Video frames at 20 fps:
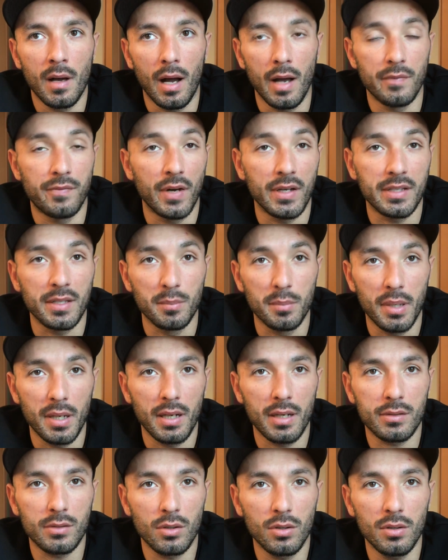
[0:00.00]
I fight in
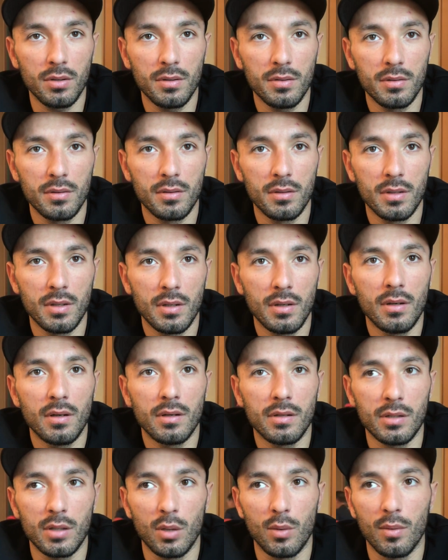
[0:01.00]
Bellator.
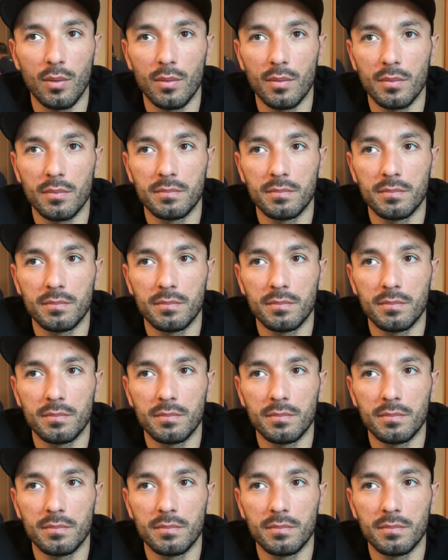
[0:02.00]
You know,